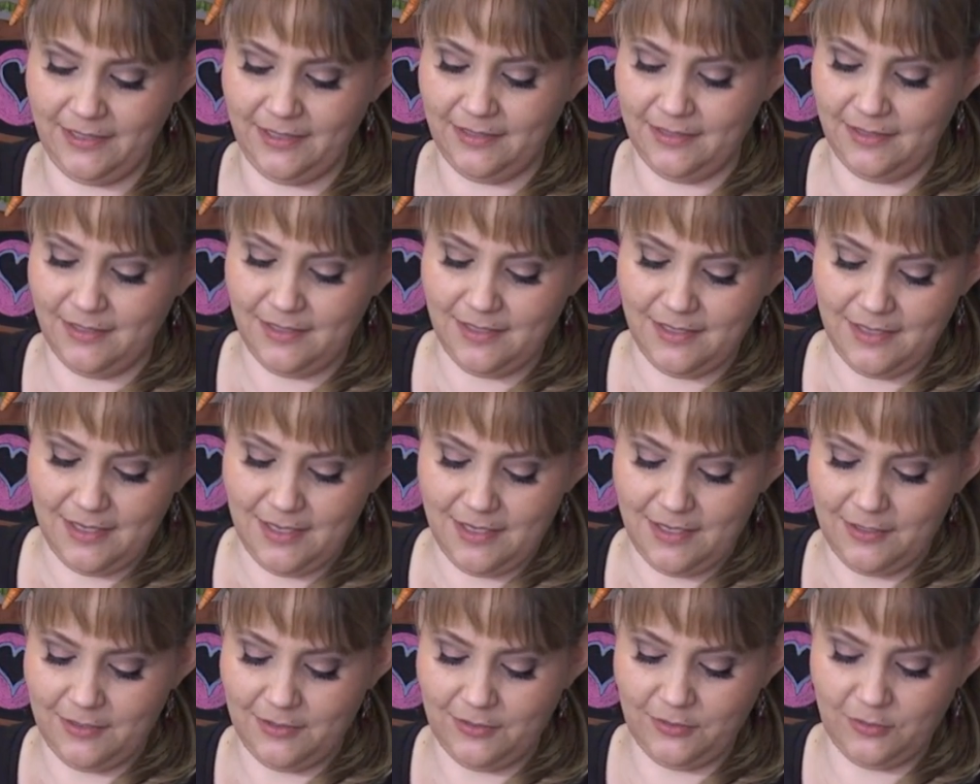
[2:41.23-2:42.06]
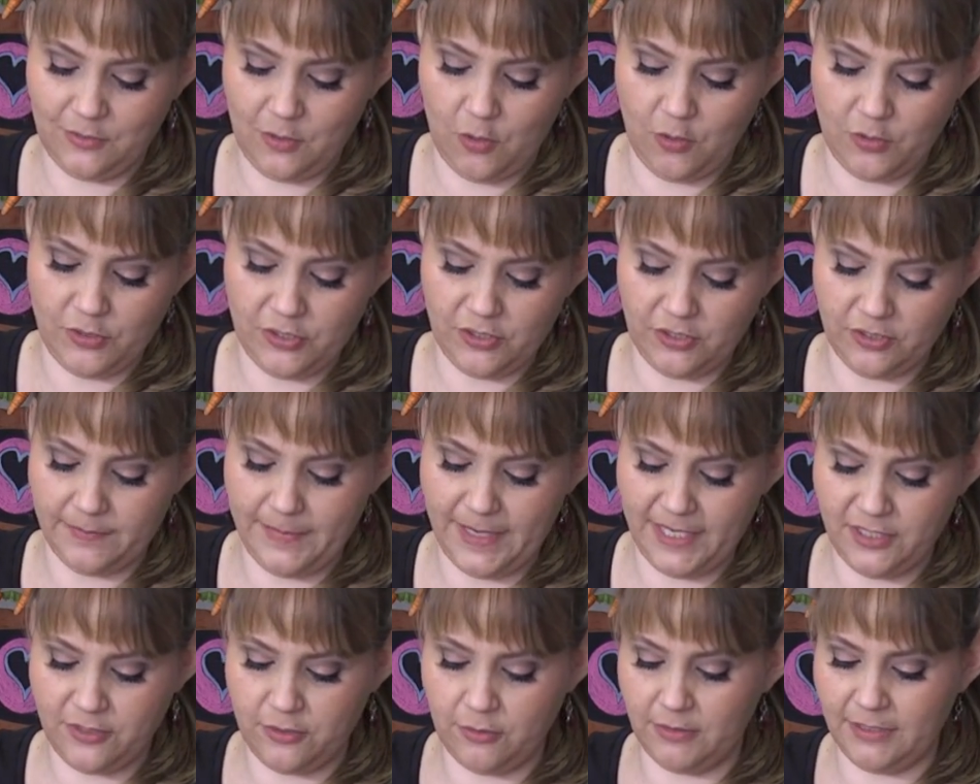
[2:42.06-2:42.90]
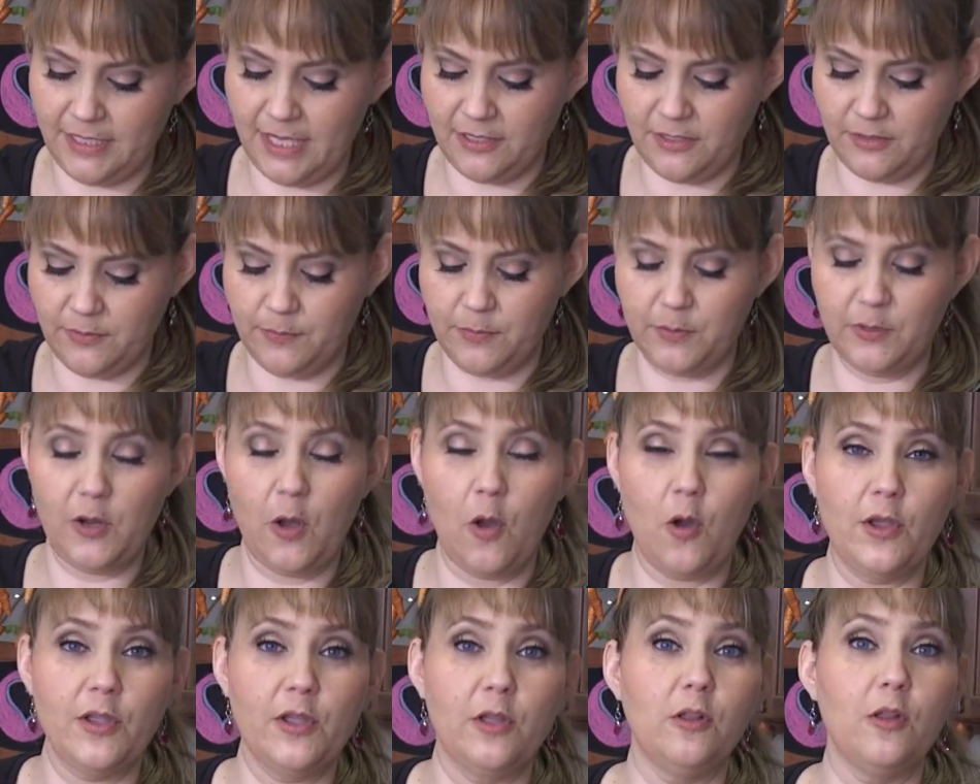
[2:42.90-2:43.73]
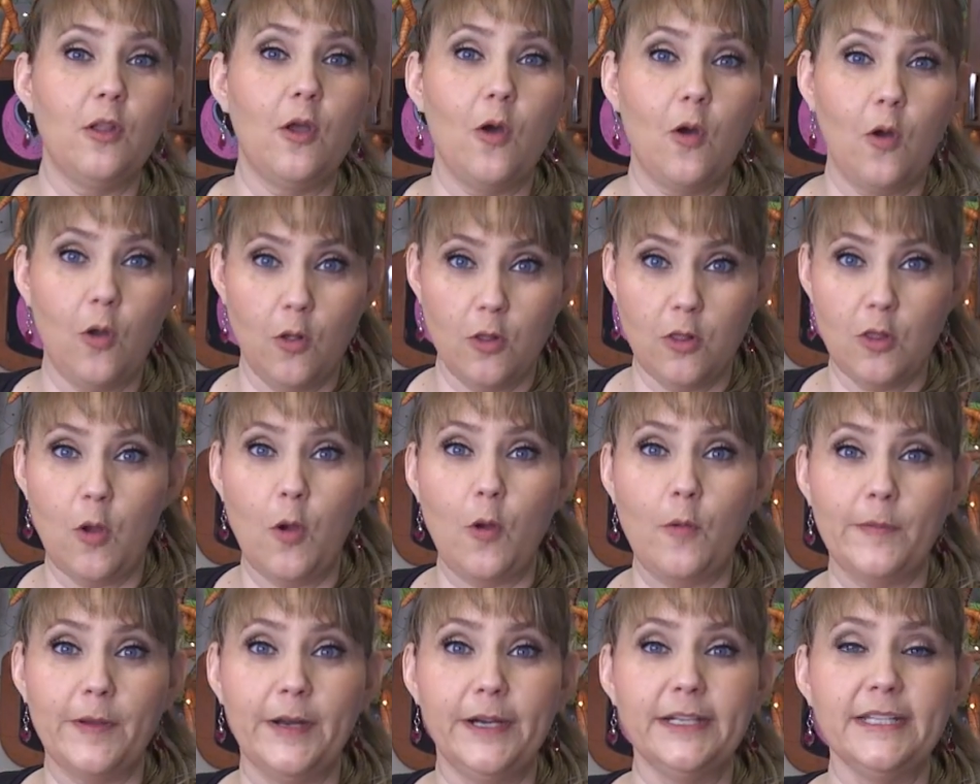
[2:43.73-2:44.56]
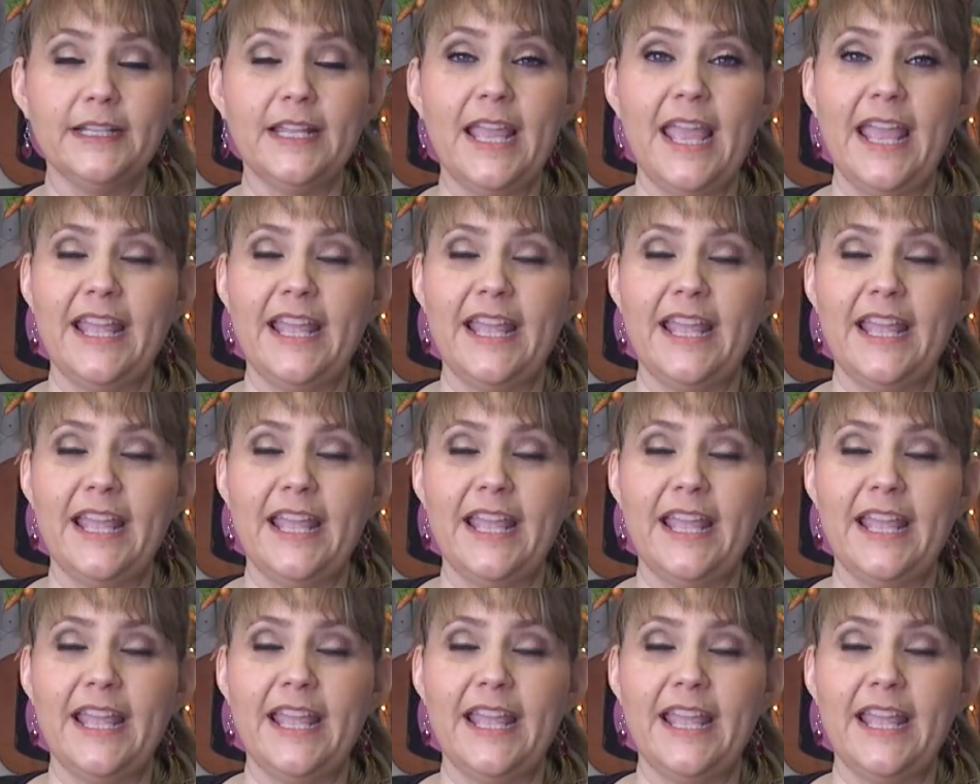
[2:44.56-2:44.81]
So just make sure that you put oil all over,